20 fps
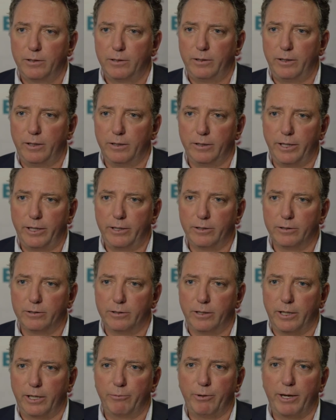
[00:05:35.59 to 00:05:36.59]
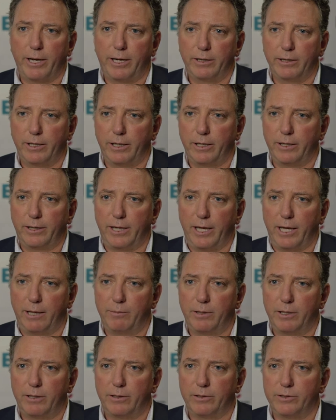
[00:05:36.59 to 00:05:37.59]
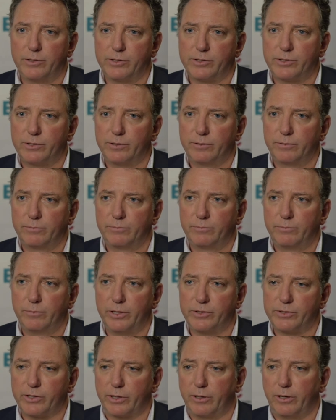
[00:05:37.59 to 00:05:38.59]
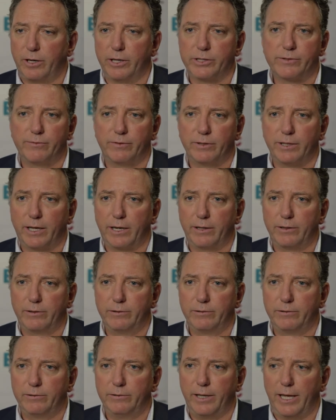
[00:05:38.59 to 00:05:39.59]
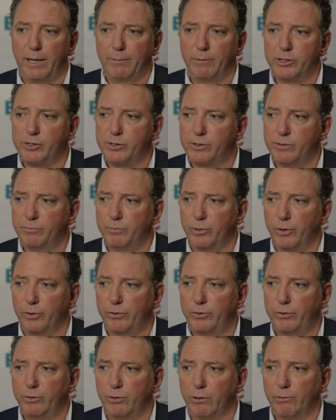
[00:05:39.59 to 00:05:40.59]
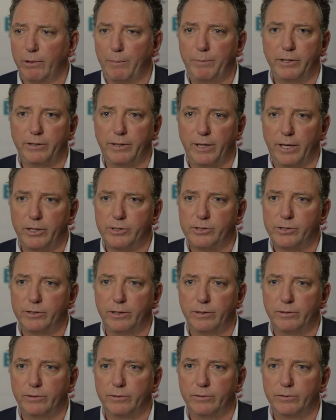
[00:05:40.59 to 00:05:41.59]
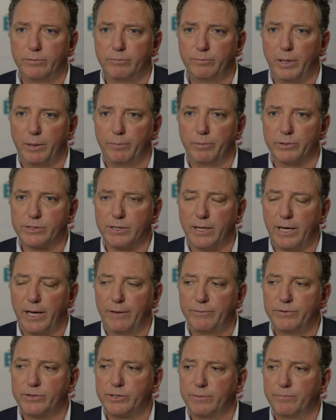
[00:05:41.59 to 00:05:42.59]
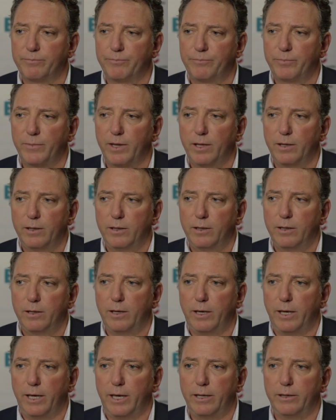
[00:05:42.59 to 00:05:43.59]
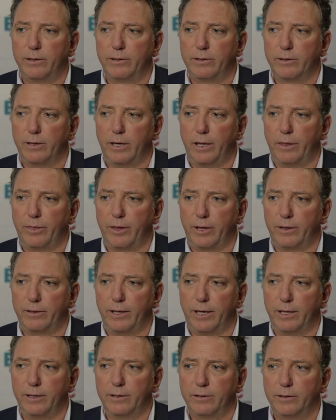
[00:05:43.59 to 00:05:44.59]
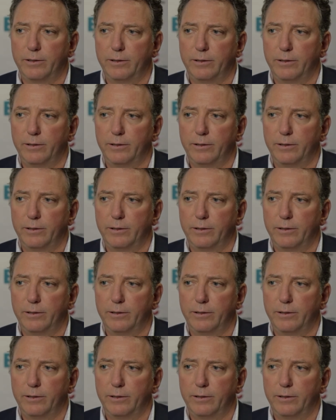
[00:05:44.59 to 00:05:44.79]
Illegal, unregulated gaming is the cause of a lot of damage both to our reputation and to people's lives. And I think that